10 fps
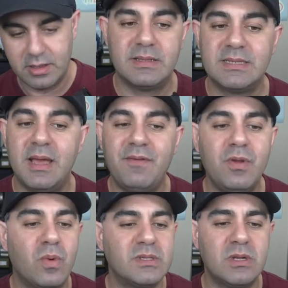So every
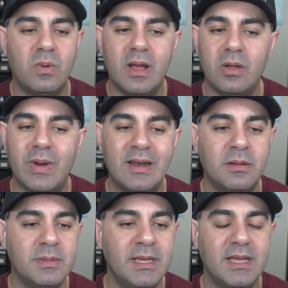once in a while,
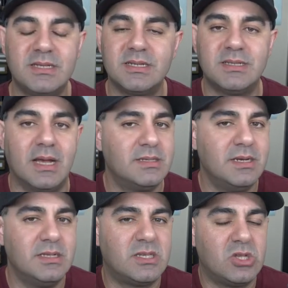randomly, it just doesn't
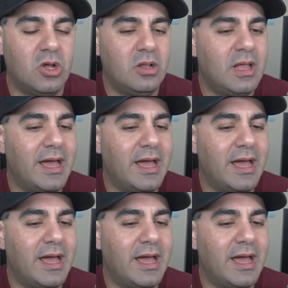install.